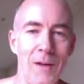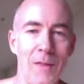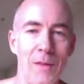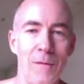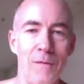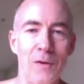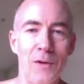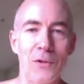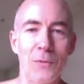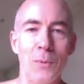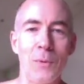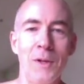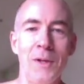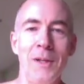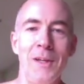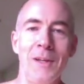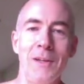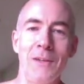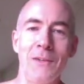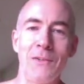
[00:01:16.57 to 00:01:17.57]
The first one
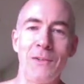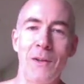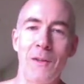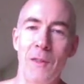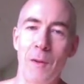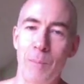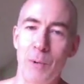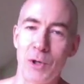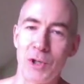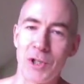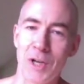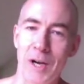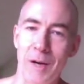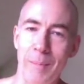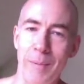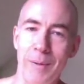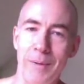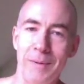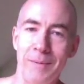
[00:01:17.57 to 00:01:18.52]
is the push-up.